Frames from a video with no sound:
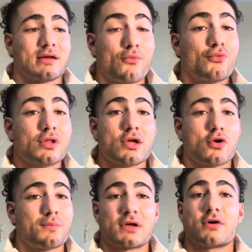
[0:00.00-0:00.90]
I'm really
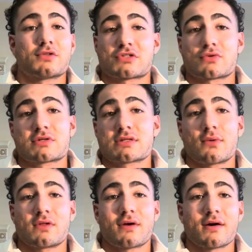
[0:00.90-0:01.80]
hoping all the sources that
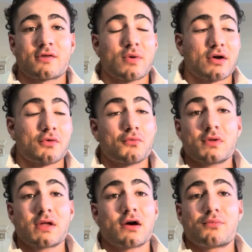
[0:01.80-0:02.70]
we talked about could
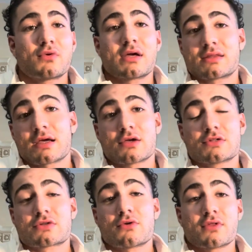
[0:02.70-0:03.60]
really help you get that
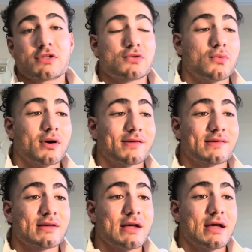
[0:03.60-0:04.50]
good score that you want.